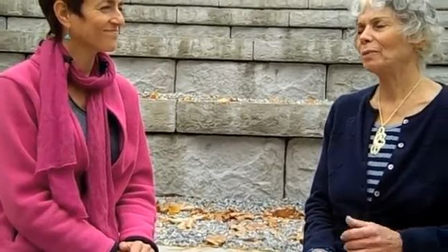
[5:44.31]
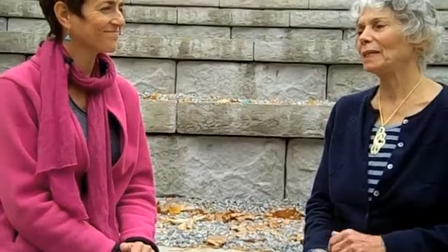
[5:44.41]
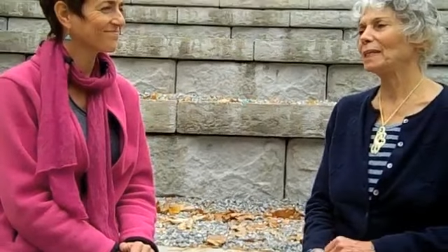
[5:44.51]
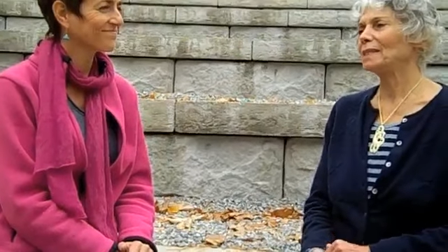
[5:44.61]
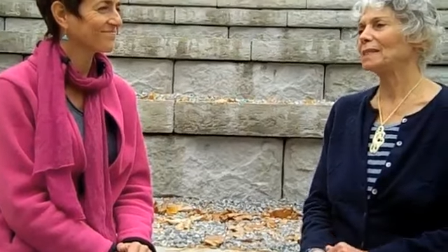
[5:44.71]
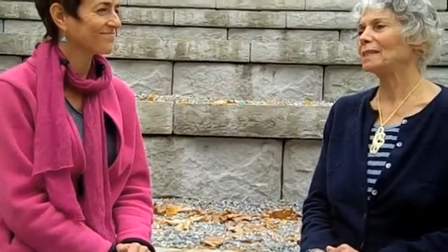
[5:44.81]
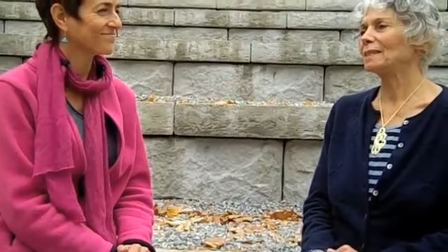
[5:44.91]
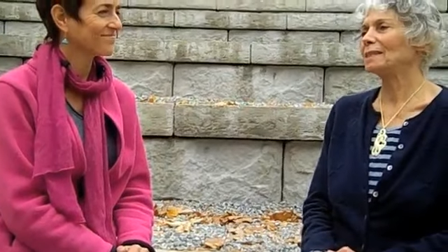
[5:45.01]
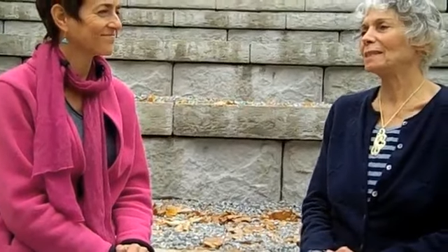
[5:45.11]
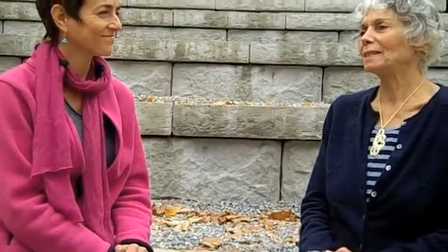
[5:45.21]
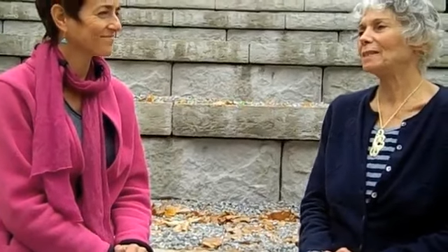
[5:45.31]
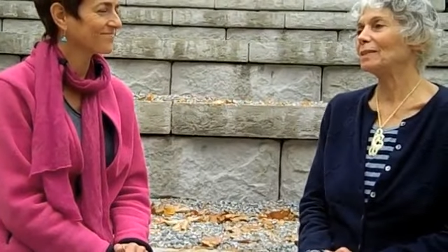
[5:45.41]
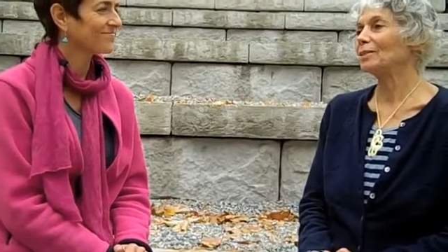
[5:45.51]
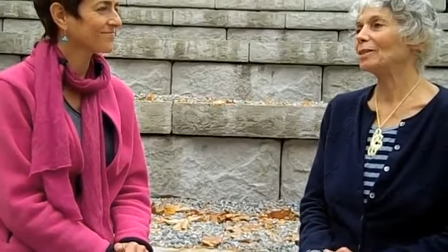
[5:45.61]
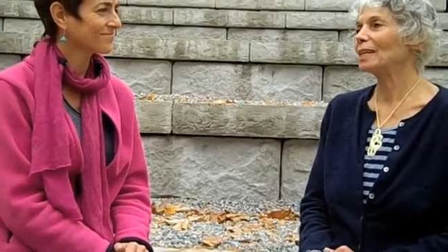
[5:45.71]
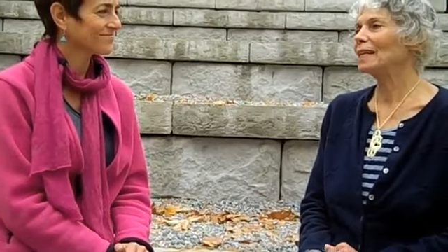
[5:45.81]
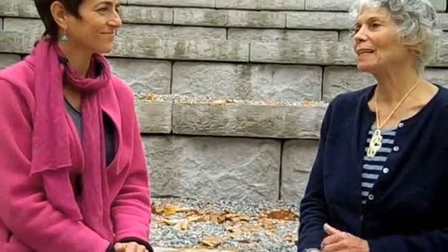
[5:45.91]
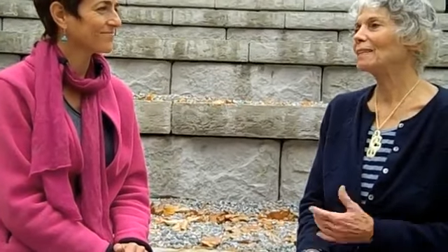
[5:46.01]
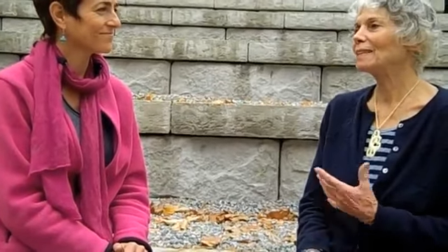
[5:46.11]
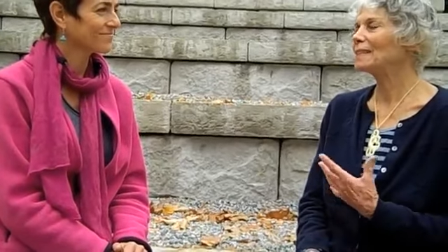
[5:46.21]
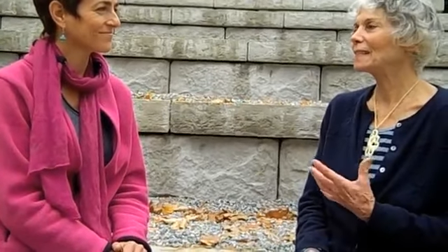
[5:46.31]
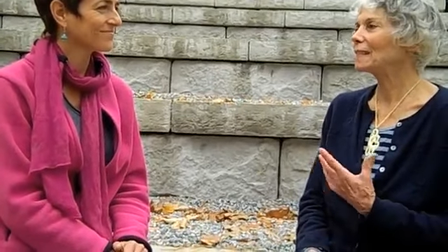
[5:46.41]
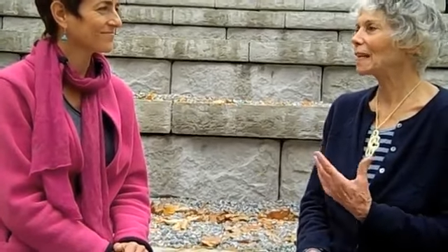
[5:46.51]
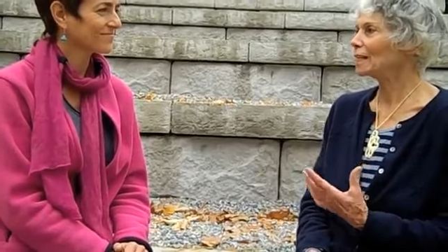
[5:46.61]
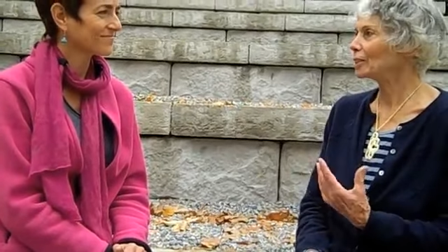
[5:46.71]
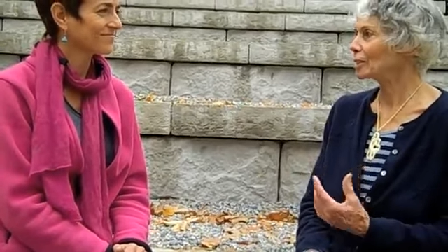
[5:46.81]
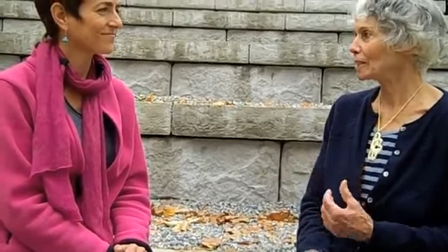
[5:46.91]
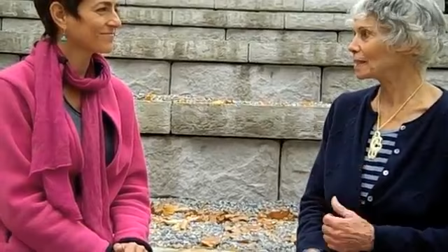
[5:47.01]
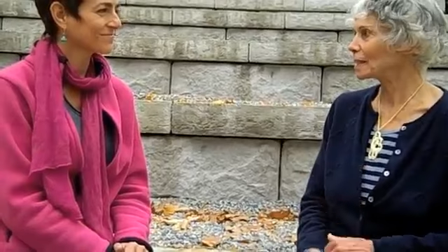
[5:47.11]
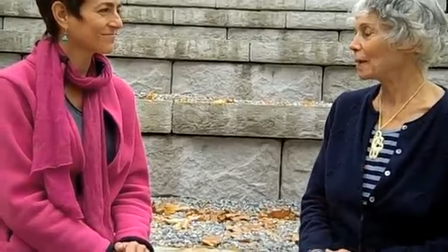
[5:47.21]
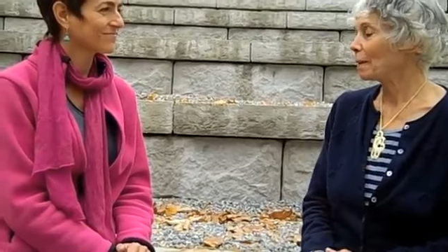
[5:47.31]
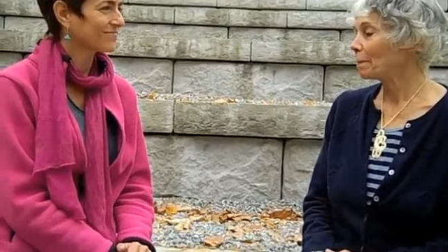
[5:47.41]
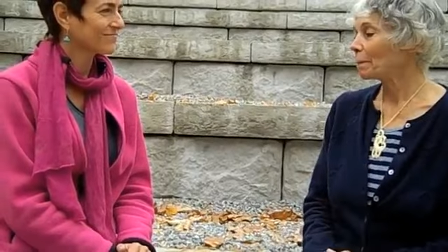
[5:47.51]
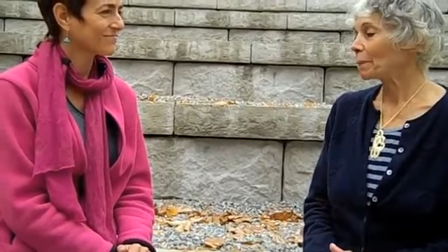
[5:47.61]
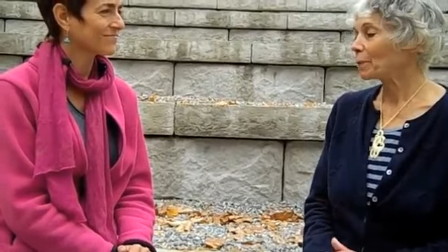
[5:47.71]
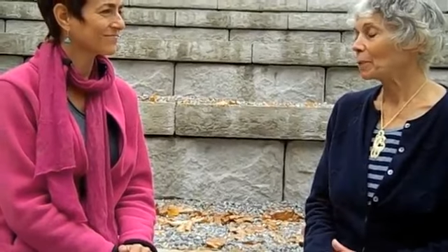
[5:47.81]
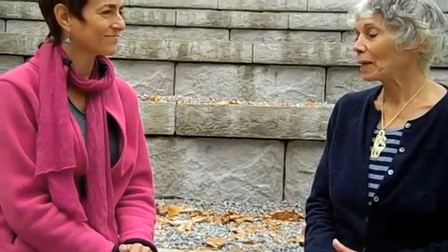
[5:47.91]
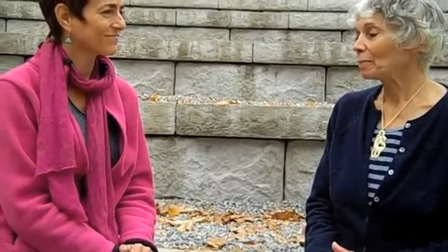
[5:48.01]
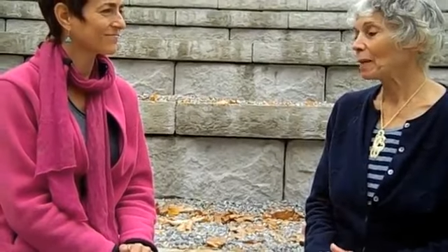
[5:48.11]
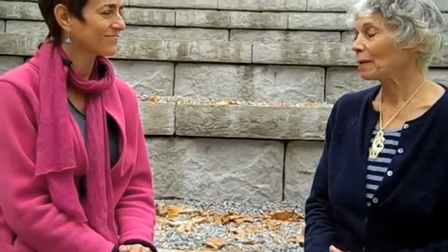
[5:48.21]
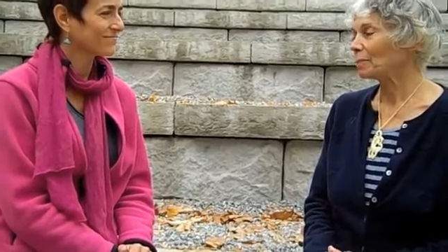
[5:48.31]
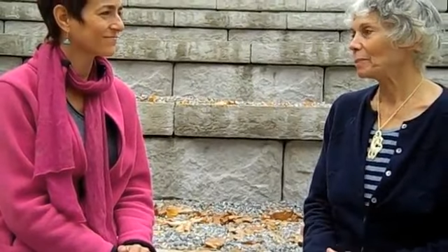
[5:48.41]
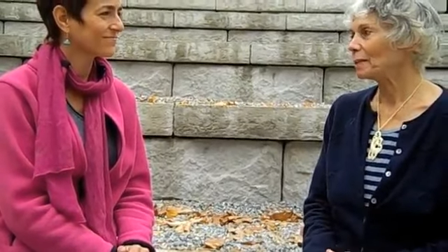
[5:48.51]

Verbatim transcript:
Speaker 1: ways that uh, don't let this intelligence to come up.